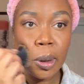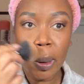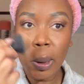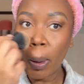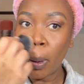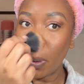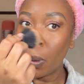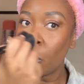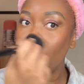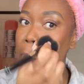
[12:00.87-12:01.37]

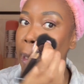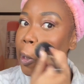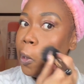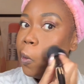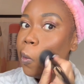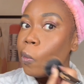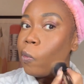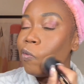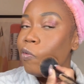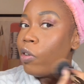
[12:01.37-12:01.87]
I'm trying to
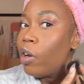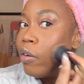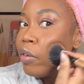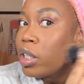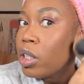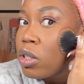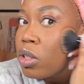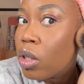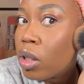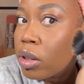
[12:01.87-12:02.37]
look very
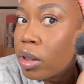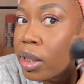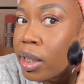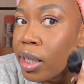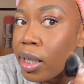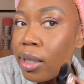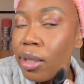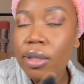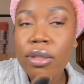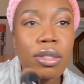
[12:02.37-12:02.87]

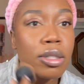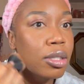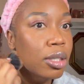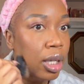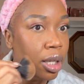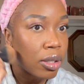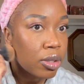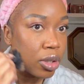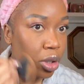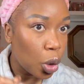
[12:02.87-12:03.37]
sun-kissed.
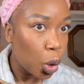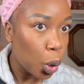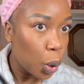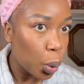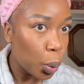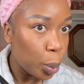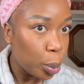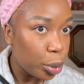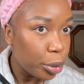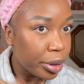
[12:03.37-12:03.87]
That's the
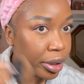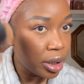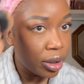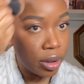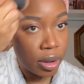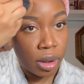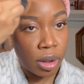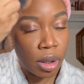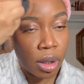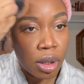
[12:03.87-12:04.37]
whole
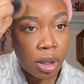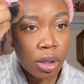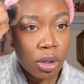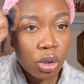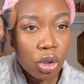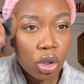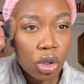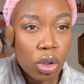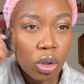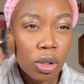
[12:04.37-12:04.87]
point.
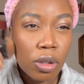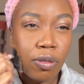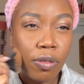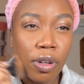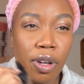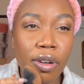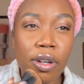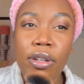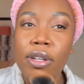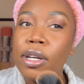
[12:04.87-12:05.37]
Just looks
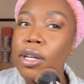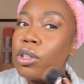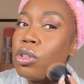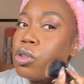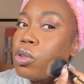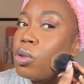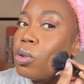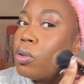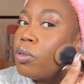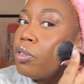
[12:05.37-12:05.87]
very
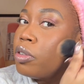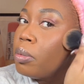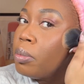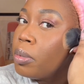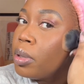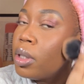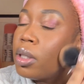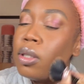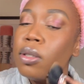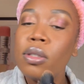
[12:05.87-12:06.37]
natural for
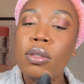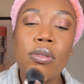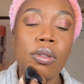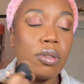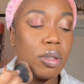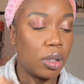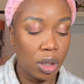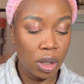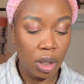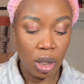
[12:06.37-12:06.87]
me.
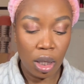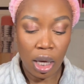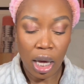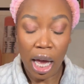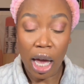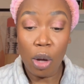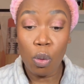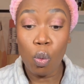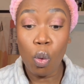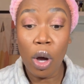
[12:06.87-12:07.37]

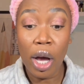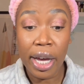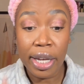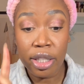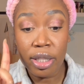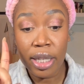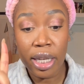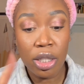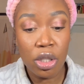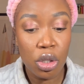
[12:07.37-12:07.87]
And what I
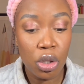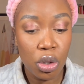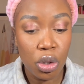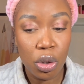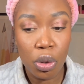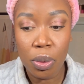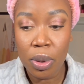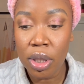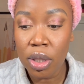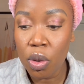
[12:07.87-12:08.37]
tend to
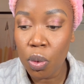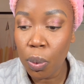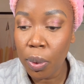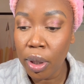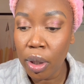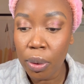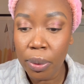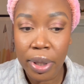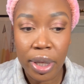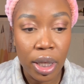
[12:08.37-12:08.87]
do as
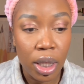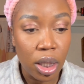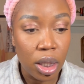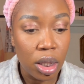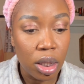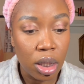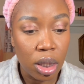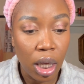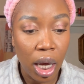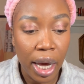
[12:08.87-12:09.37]
well
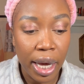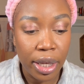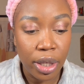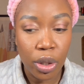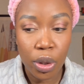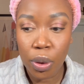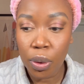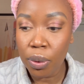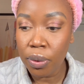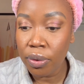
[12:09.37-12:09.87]
is I
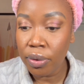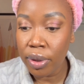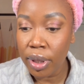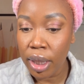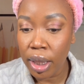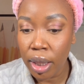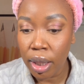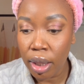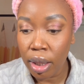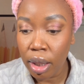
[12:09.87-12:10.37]
use
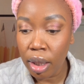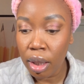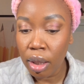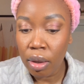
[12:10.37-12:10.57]
the